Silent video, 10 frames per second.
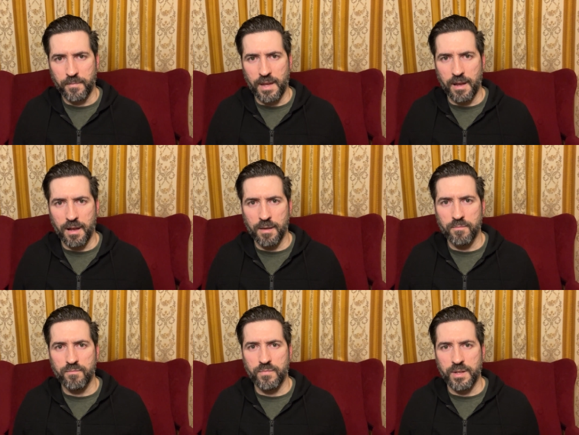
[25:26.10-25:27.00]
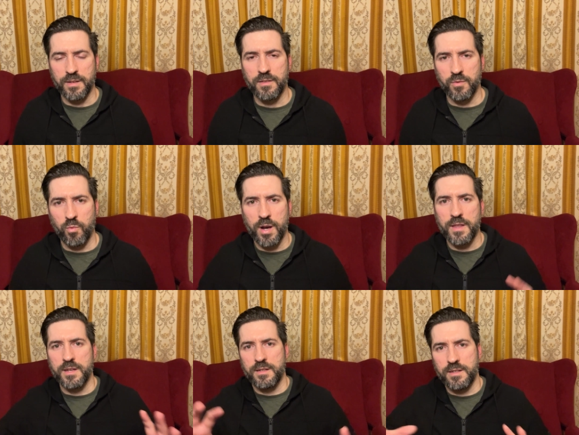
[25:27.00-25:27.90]
That the way
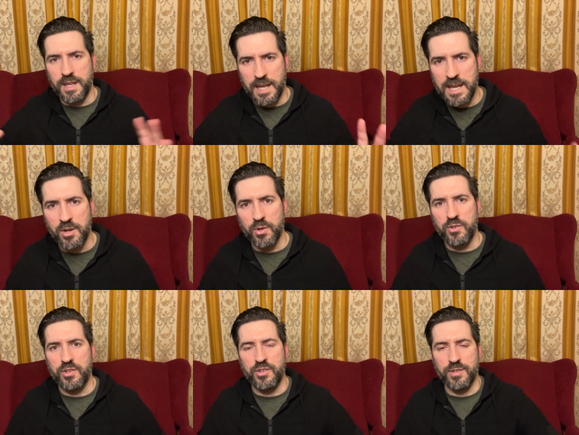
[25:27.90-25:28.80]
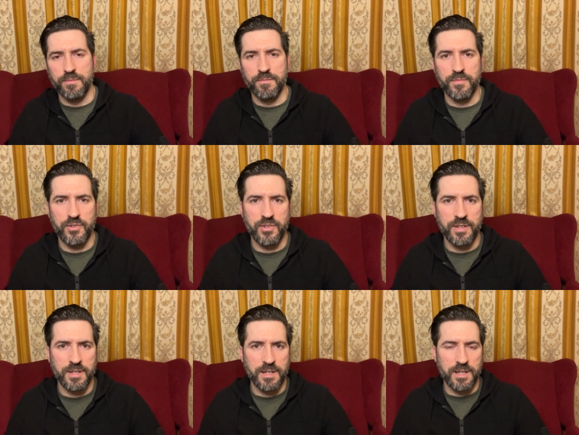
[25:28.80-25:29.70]
that ecosystems
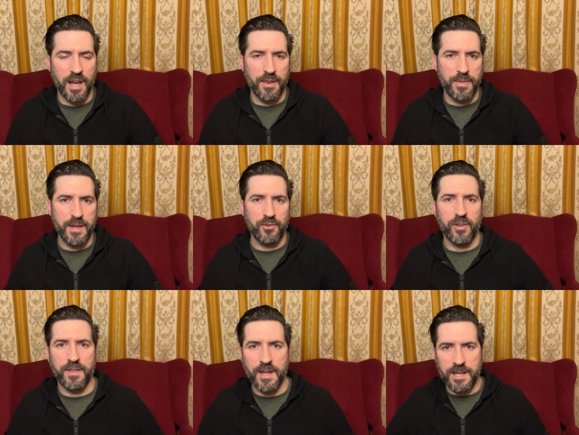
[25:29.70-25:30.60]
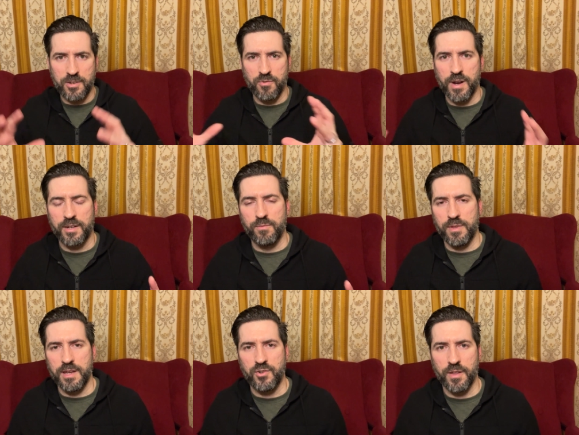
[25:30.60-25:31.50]
and things like that interact
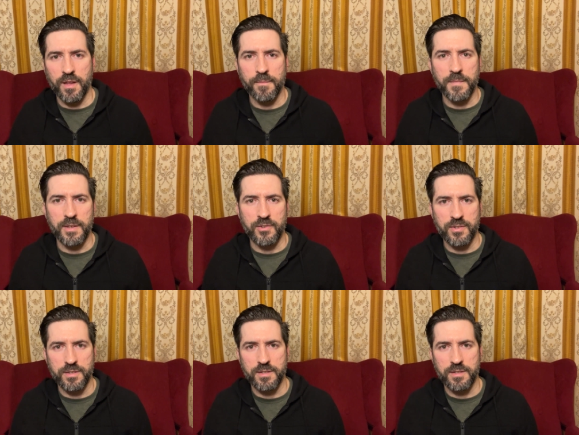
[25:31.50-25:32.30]
with each other is